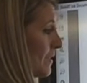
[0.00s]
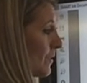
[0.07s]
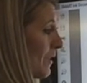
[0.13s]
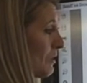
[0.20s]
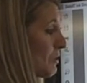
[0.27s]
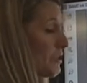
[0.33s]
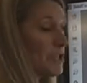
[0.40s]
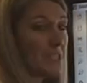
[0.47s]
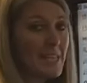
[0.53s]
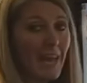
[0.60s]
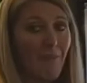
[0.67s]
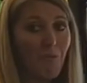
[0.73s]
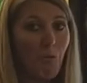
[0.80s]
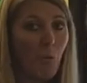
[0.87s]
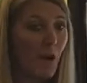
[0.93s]
So I should just
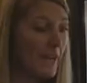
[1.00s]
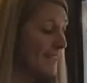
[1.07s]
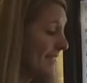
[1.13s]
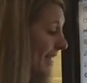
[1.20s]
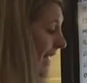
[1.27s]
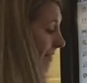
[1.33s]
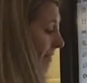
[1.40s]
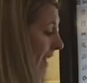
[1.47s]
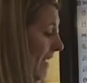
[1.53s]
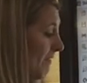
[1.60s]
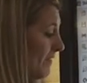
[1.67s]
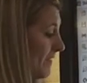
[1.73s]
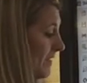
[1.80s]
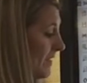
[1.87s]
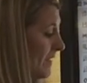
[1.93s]
have 1 10
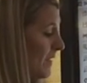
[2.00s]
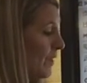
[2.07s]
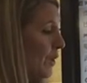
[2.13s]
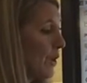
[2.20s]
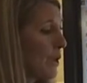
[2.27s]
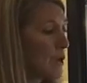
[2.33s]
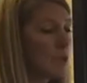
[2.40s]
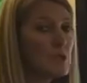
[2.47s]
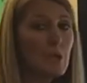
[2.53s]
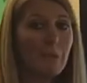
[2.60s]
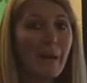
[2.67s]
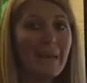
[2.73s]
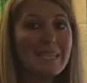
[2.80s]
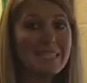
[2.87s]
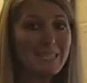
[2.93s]
left. So
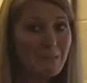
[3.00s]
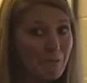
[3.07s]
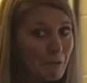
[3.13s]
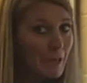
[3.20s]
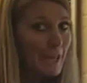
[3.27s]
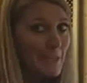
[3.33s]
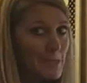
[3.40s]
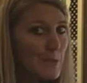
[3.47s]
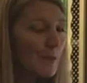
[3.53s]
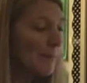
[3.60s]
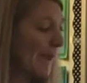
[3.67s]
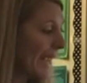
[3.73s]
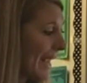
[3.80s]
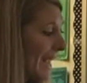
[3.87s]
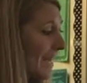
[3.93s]
my difference, or
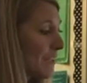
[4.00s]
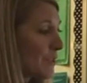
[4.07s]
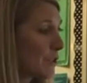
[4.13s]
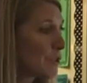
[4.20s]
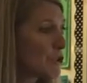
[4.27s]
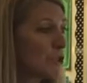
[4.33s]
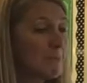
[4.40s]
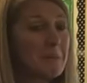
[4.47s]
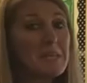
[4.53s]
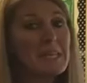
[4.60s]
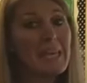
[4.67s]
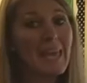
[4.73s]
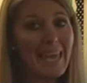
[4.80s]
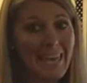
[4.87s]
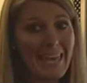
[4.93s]
my answer, should
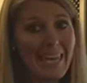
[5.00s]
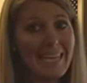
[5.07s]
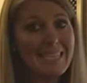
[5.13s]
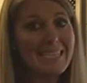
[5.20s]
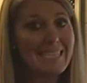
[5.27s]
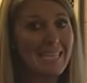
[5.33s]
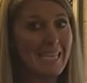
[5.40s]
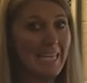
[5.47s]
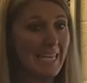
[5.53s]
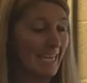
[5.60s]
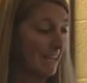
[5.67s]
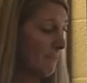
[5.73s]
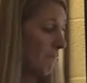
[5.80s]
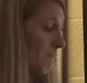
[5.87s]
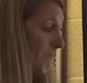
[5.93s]
be
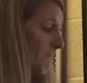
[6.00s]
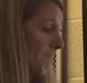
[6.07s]
18.